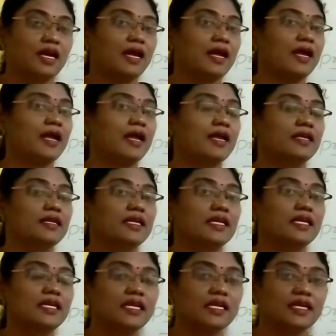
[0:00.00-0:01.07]
And
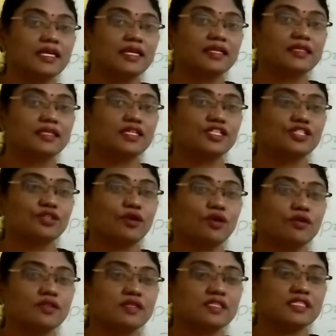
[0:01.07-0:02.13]
it
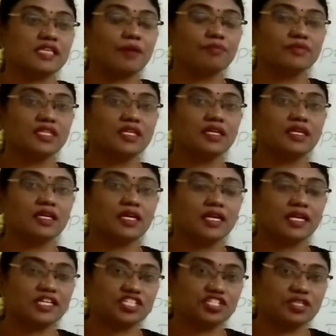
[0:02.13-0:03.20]
shows something
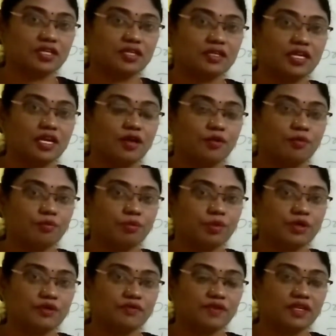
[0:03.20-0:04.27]
relation
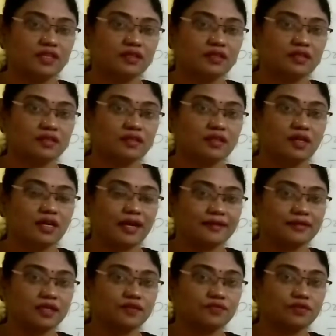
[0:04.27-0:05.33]
between
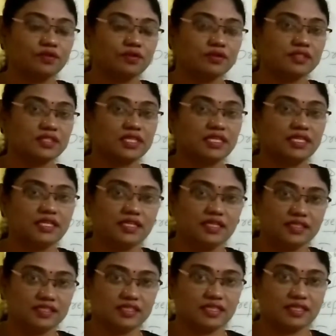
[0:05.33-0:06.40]
other words in a
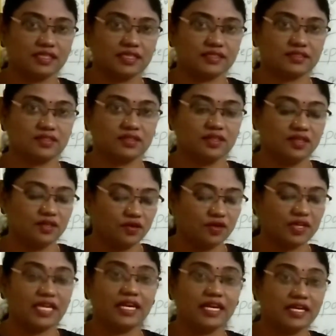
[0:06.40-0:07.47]
sentence.
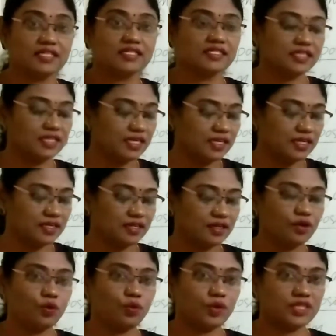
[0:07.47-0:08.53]
Okay, let's see
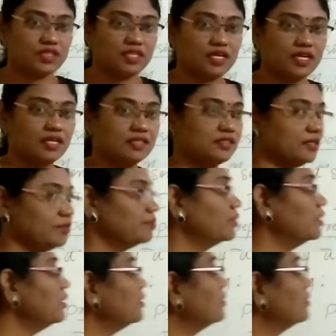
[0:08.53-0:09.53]
with an example.